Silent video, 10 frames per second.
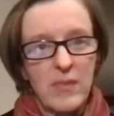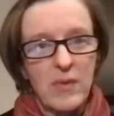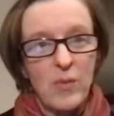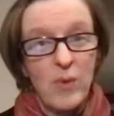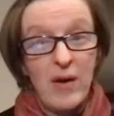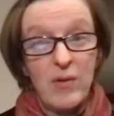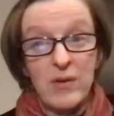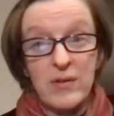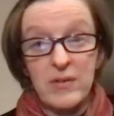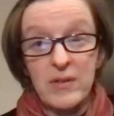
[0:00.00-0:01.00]
Wow.
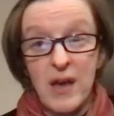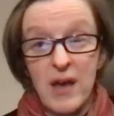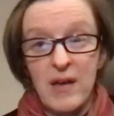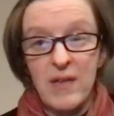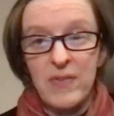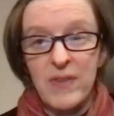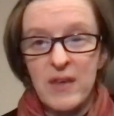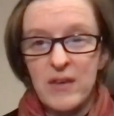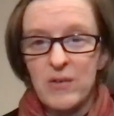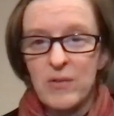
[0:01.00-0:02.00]
Yeah, thank
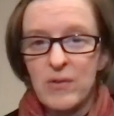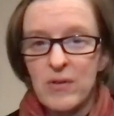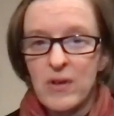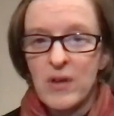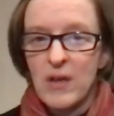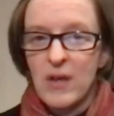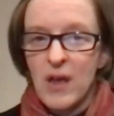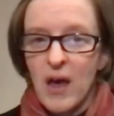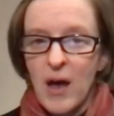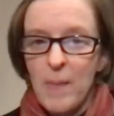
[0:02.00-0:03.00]
you.
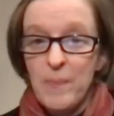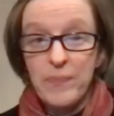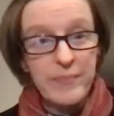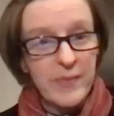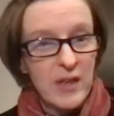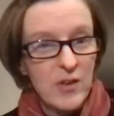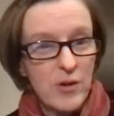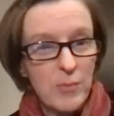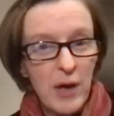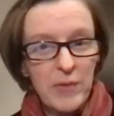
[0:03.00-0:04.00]
You can
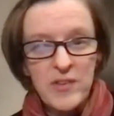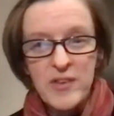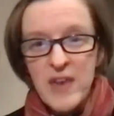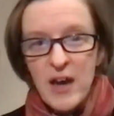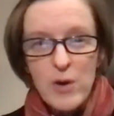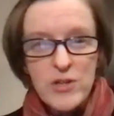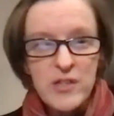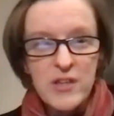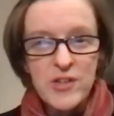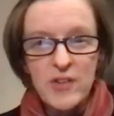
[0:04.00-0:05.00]
probably see that question
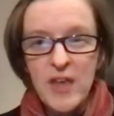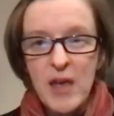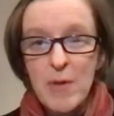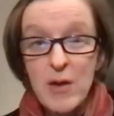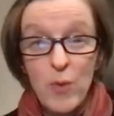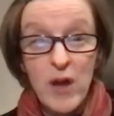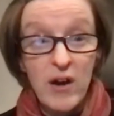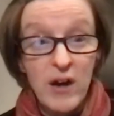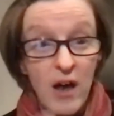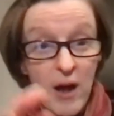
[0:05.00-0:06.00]
that just came in, and we are
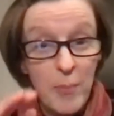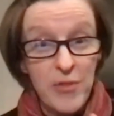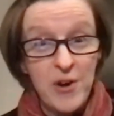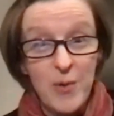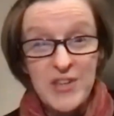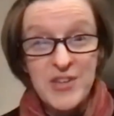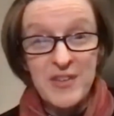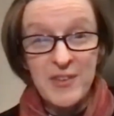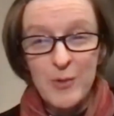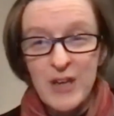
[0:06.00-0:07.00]
caught up with our questions,
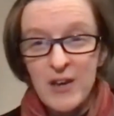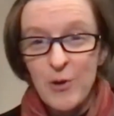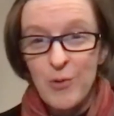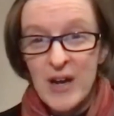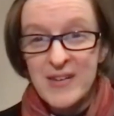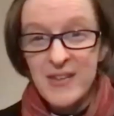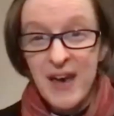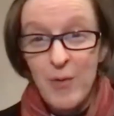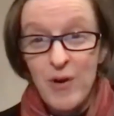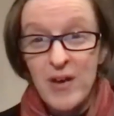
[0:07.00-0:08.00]
so we can go right to
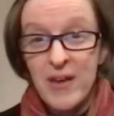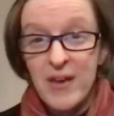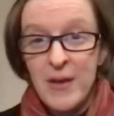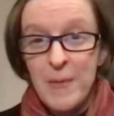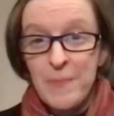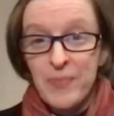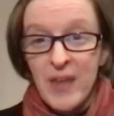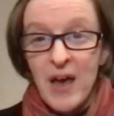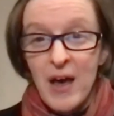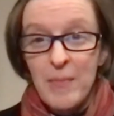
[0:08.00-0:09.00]
that one.
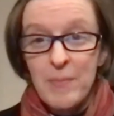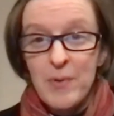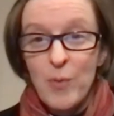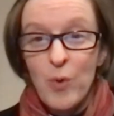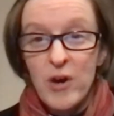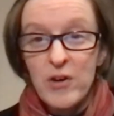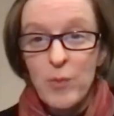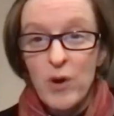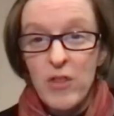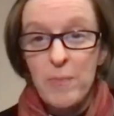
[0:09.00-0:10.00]
What
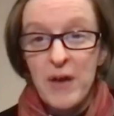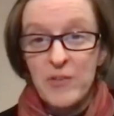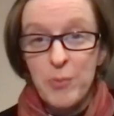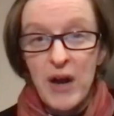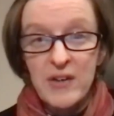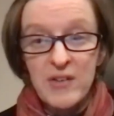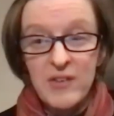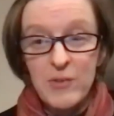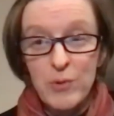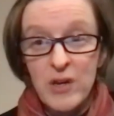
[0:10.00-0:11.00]
are the best
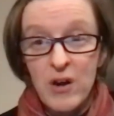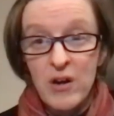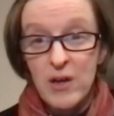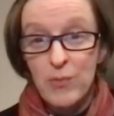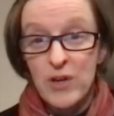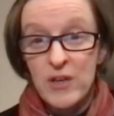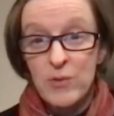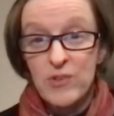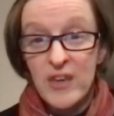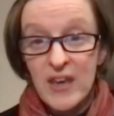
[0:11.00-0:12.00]
practices regarding
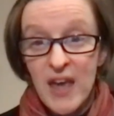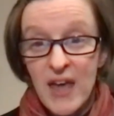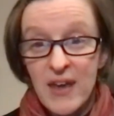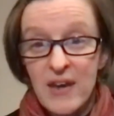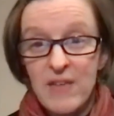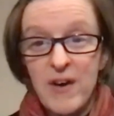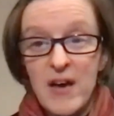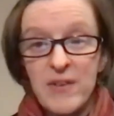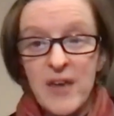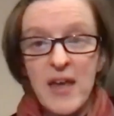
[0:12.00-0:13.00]
reusing
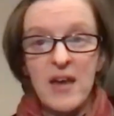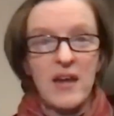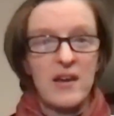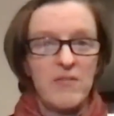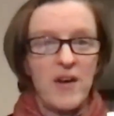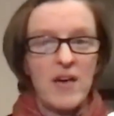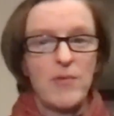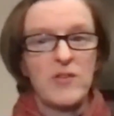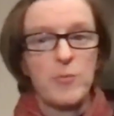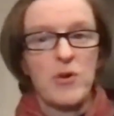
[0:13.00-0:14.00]
N95, KN95
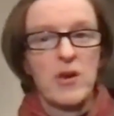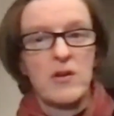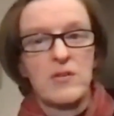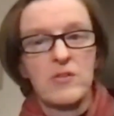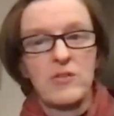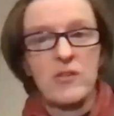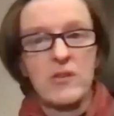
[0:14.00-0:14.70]
respirators?